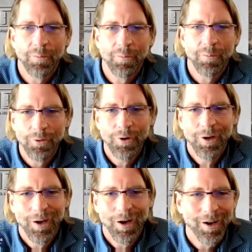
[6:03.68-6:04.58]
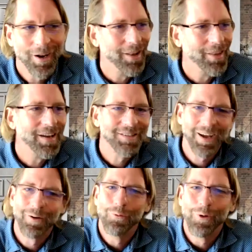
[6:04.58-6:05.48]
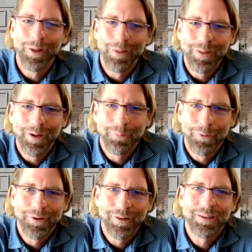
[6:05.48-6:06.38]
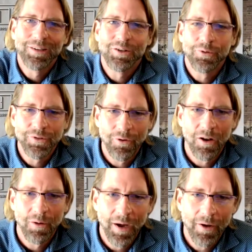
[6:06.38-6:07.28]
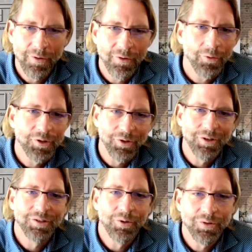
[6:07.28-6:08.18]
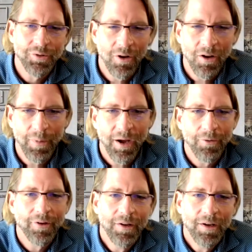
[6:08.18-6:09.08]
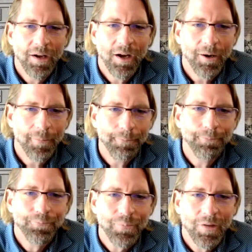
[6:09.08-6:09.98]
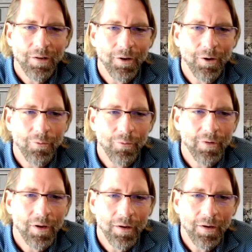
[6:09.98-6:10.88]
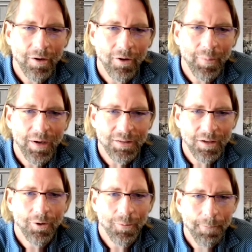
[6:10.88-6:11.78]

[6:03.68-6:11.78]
So again, that's kind of what the protected zones are all about, or the restricted zones are all about. Here in Mexico.